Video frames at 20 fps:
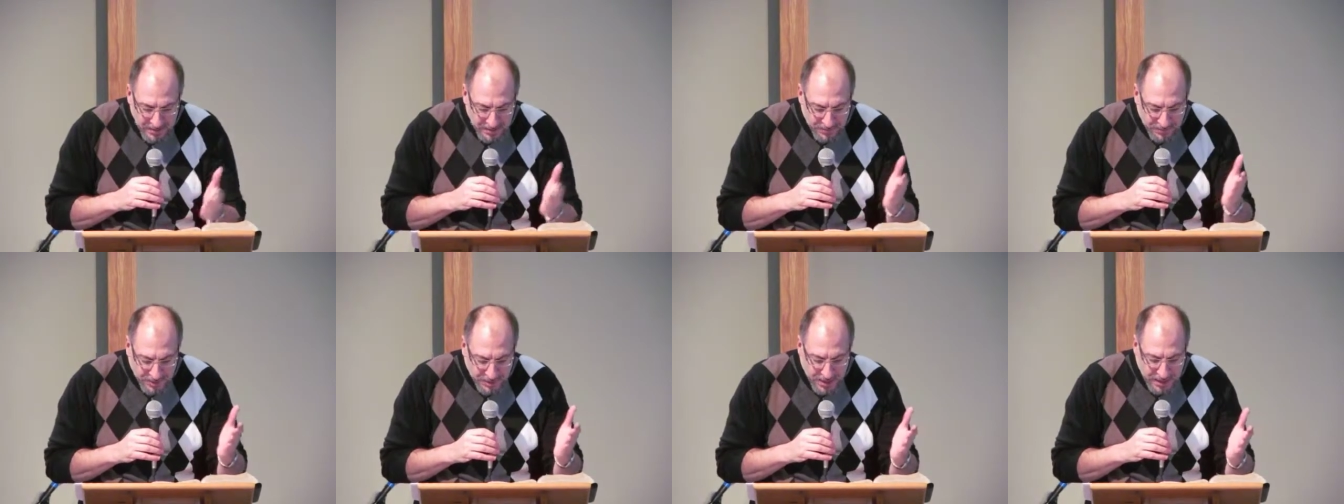
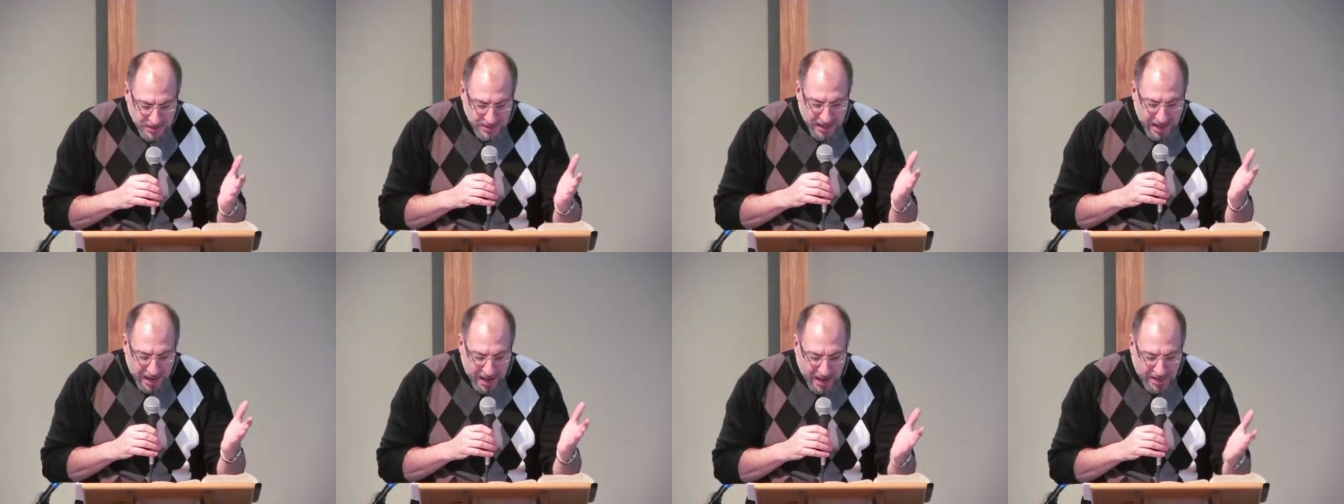says, verse nineteen,
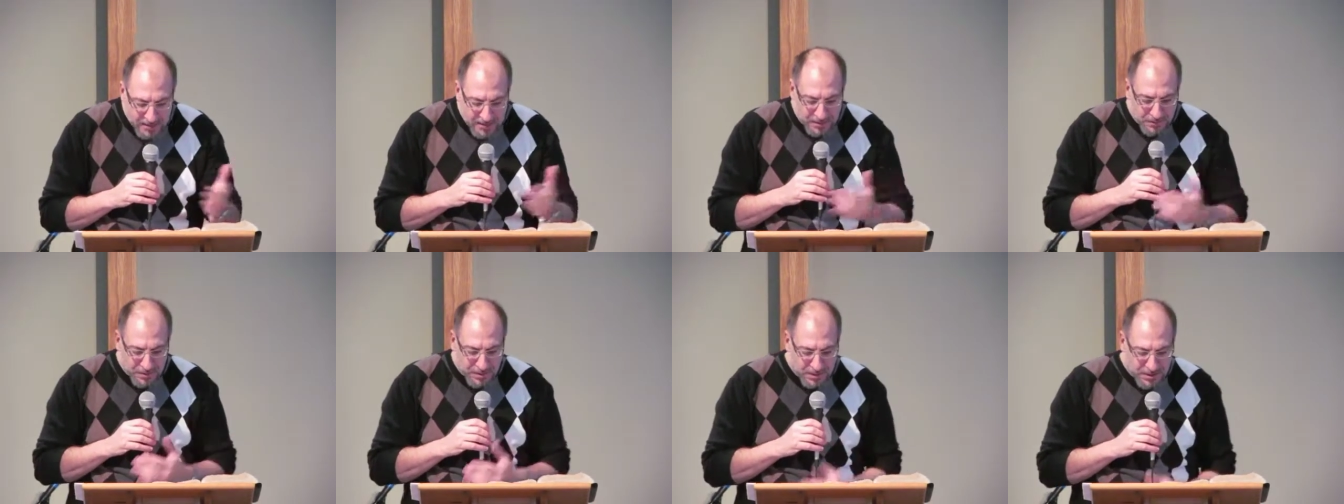the
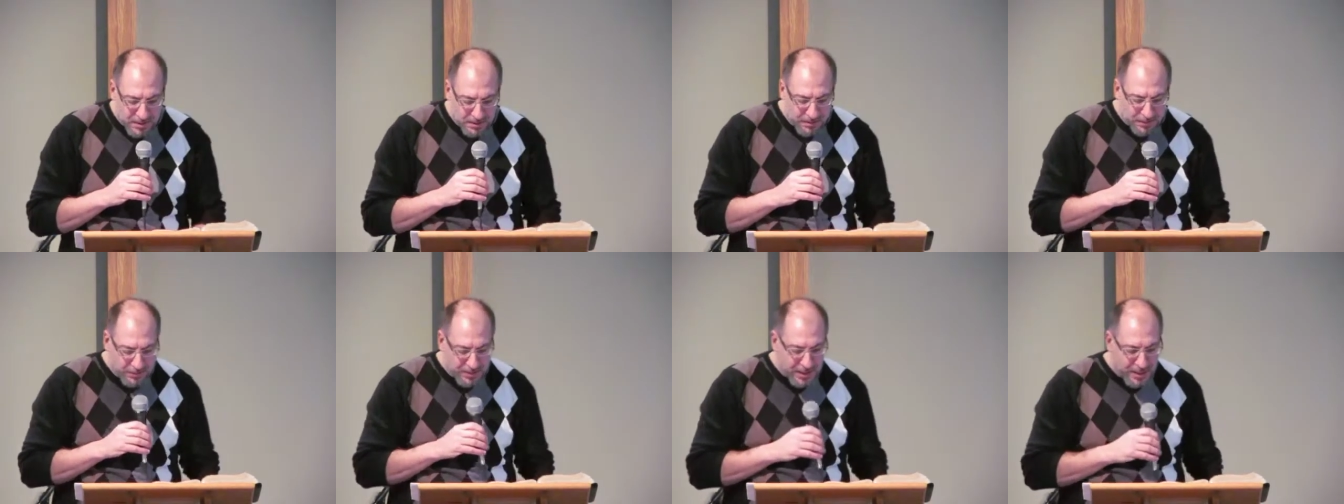acts of the
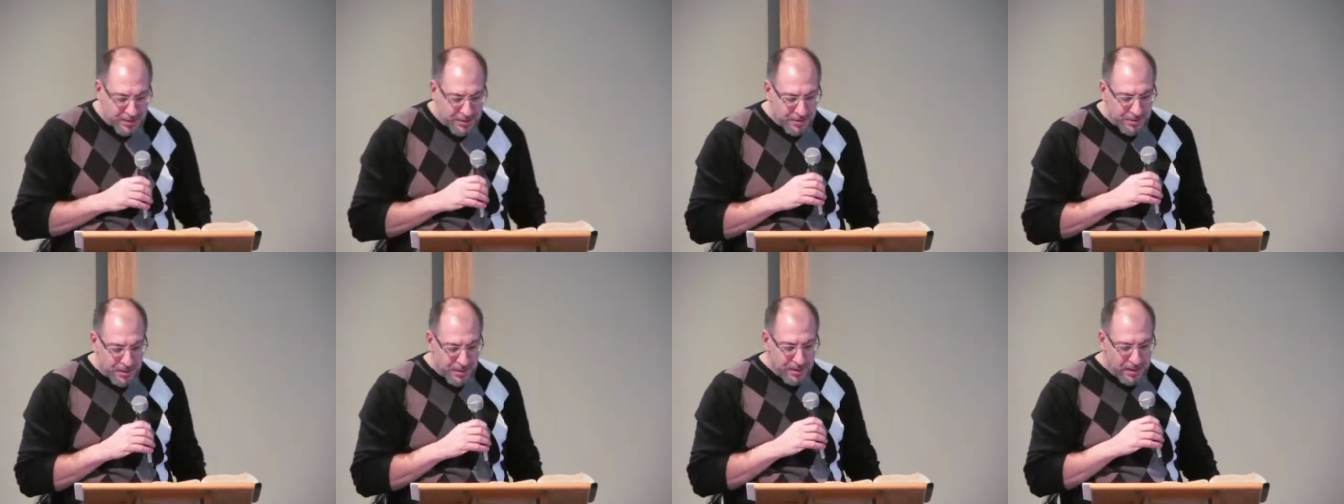sinful
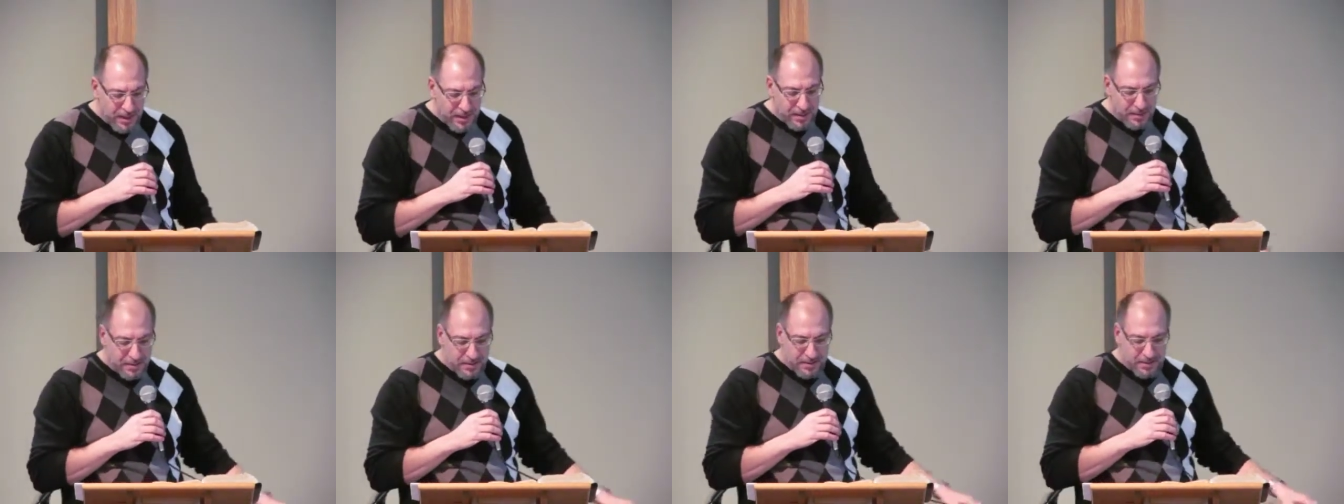nature are
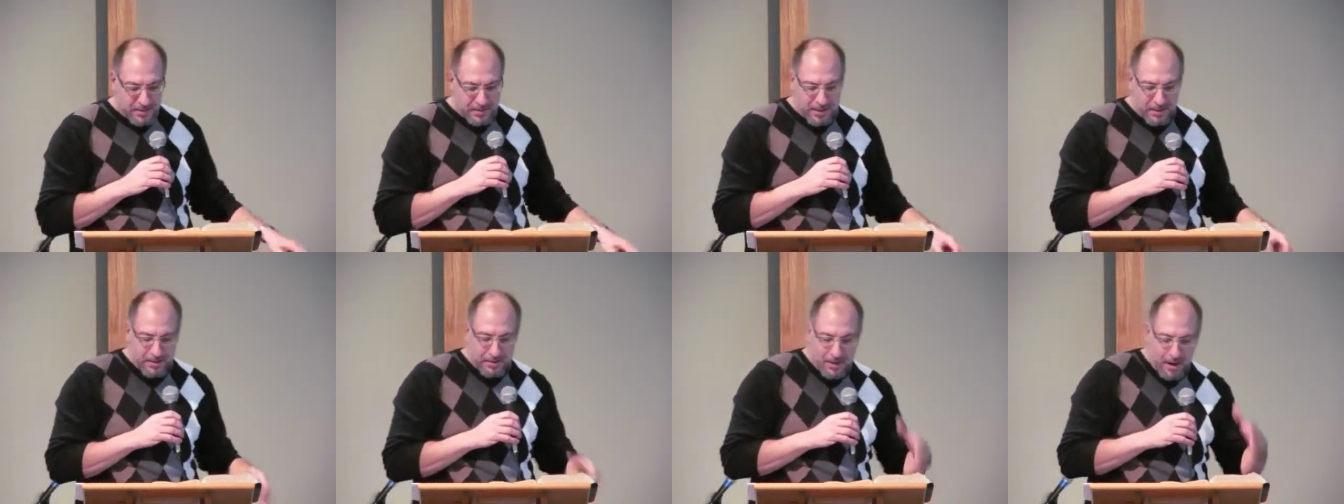these,
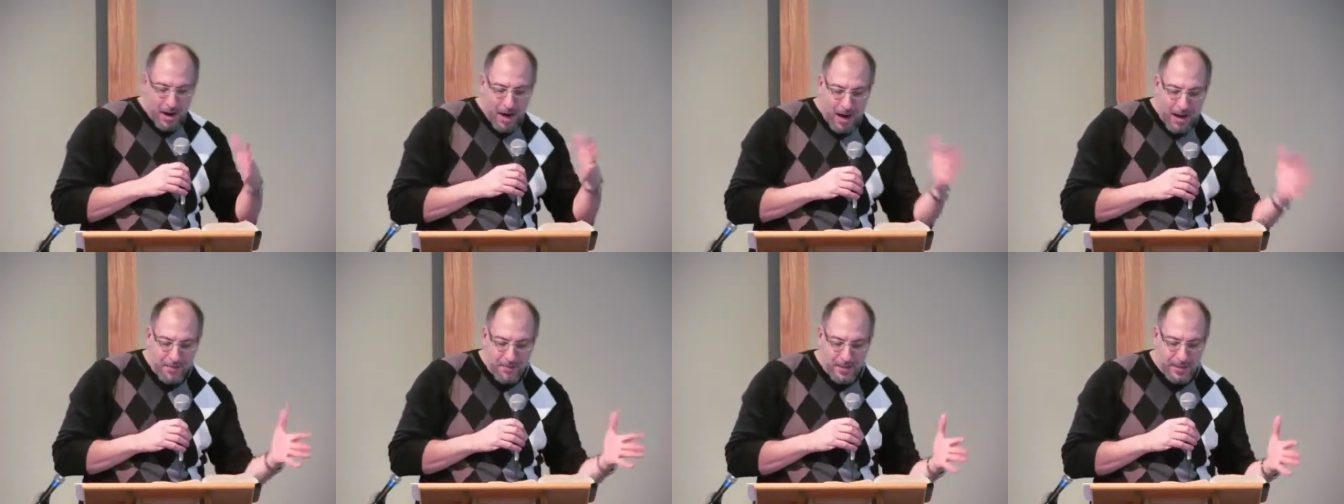and are
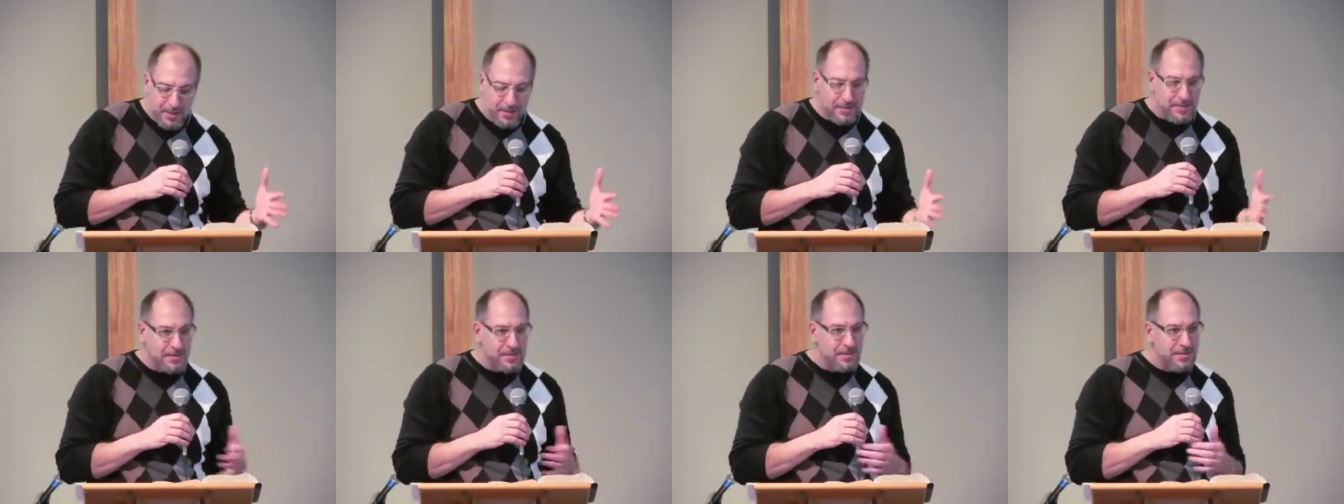
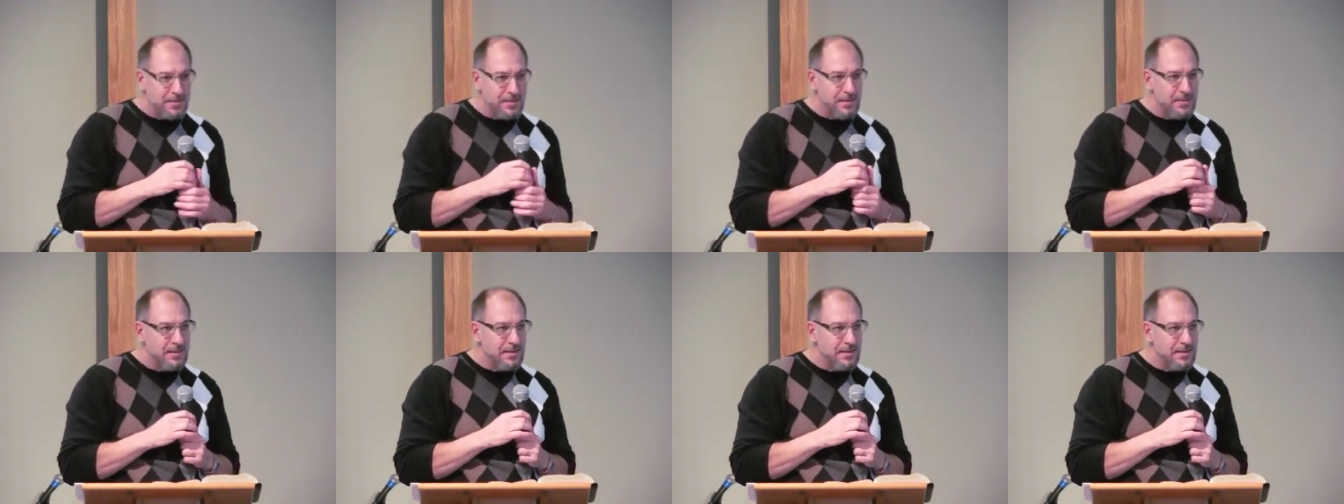obvious.